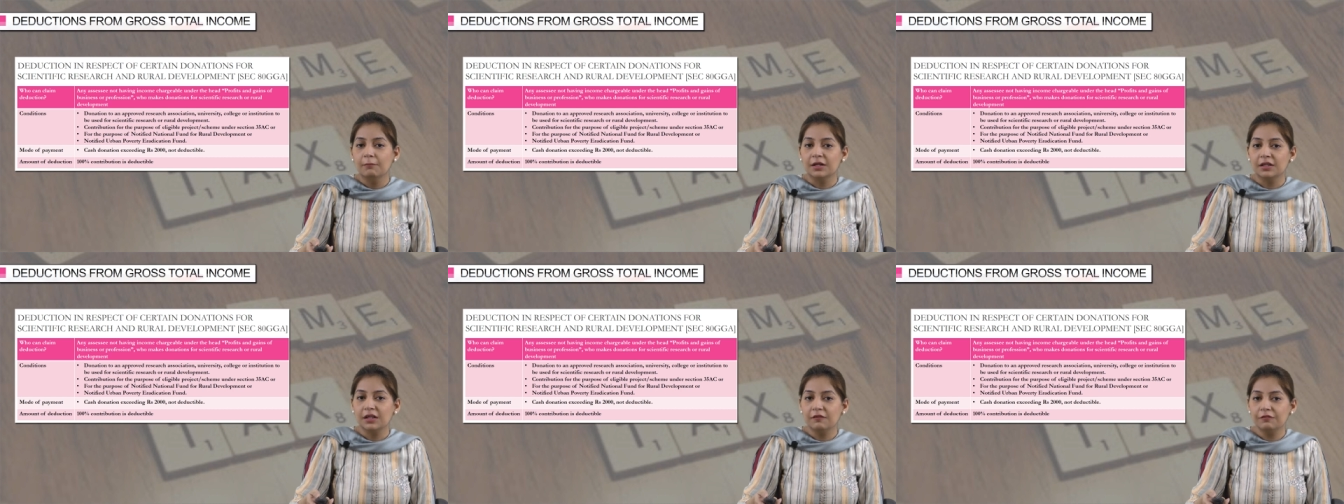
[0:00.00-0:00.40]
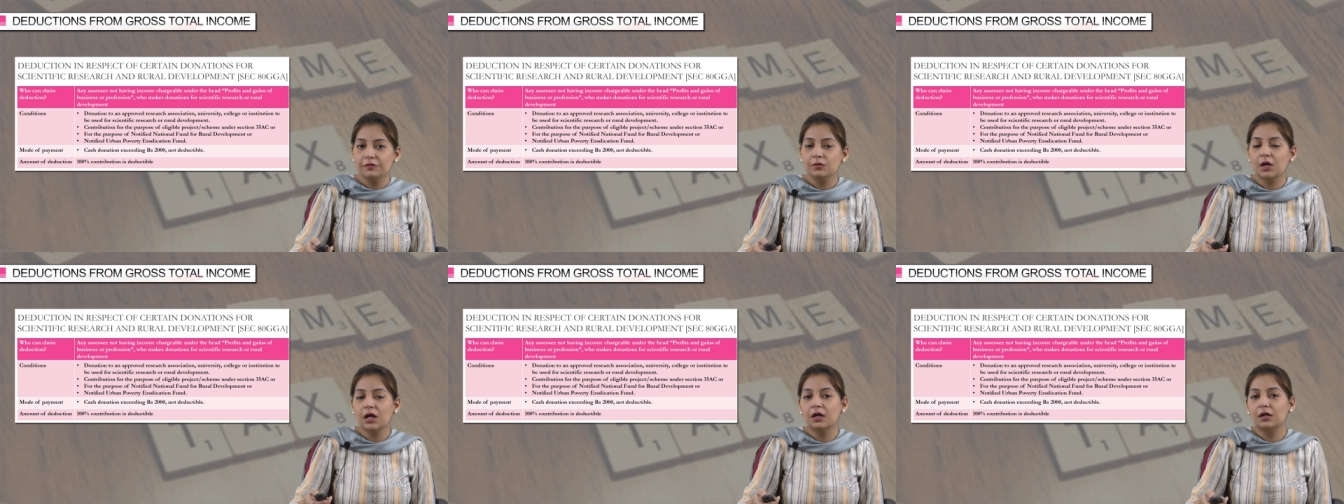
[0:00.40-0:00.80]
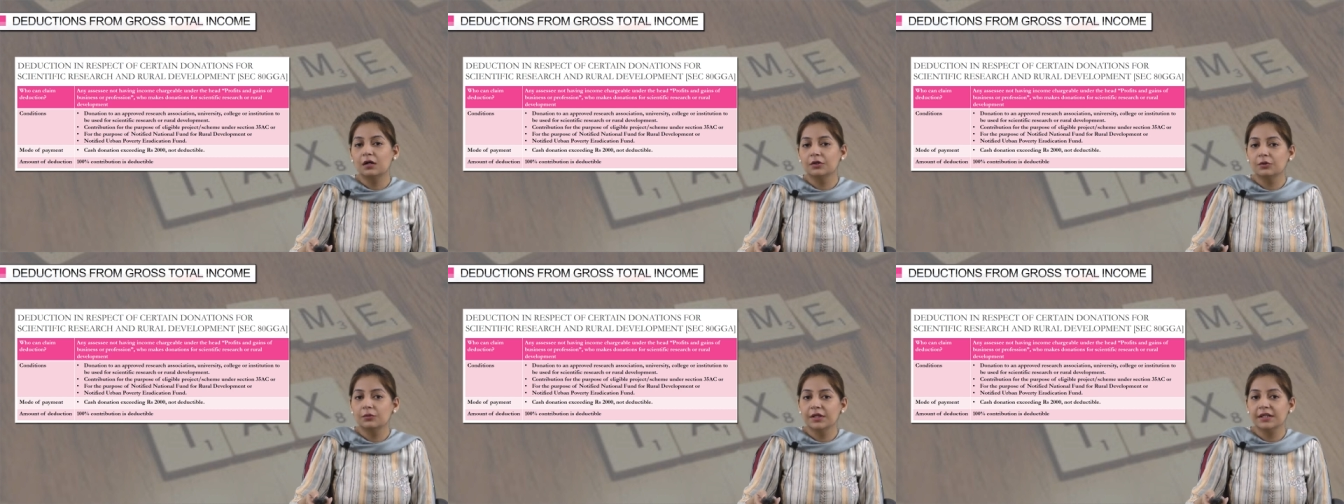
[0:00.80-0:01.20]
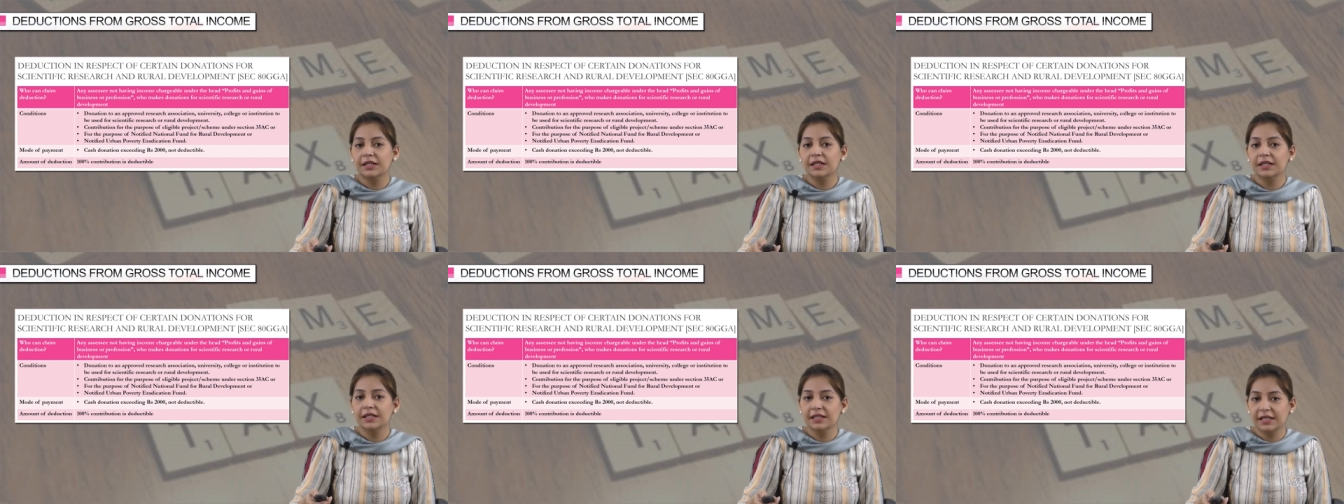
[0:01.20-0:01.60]
But if you are uh,
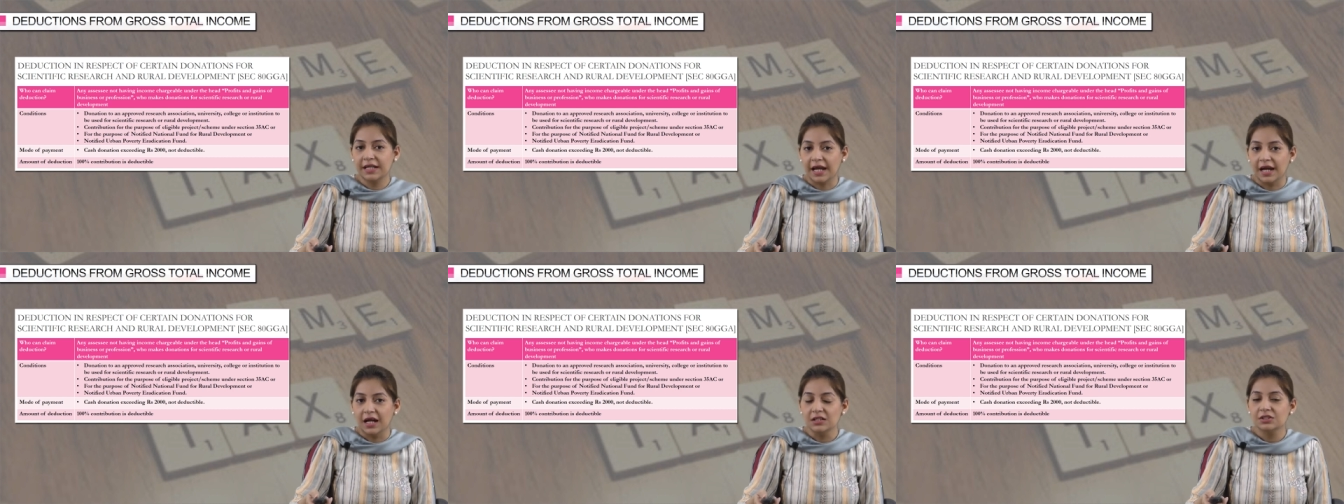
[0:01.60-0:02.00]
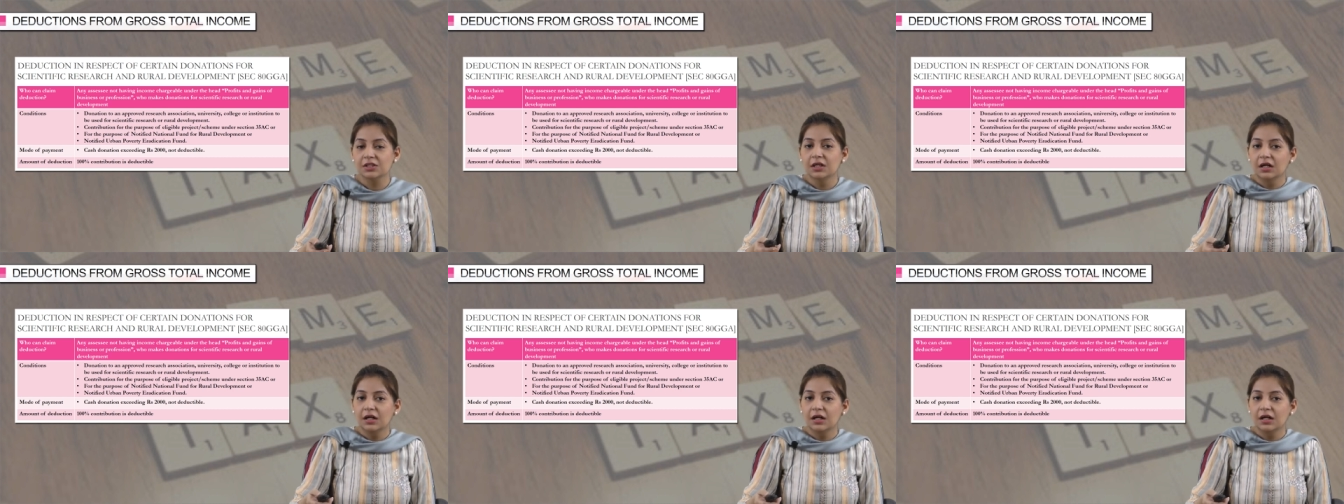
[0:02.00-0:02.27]
donating in cash,